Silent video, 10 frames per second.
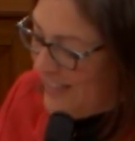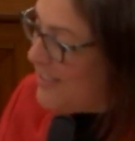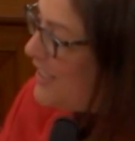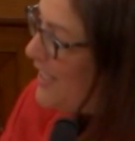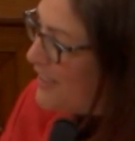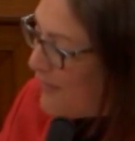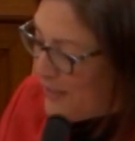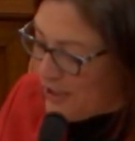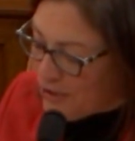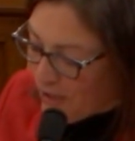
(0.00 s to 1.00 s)
She has
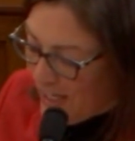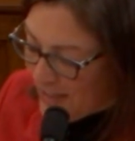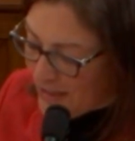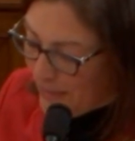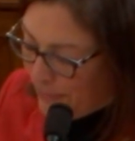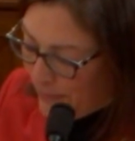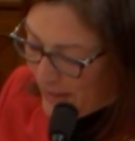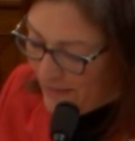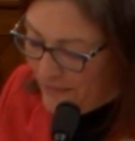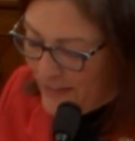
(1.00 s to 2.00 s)
voiced strong
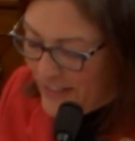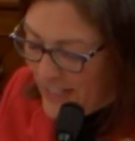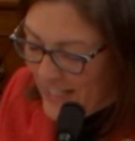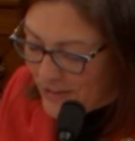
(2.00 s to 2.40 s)
support for the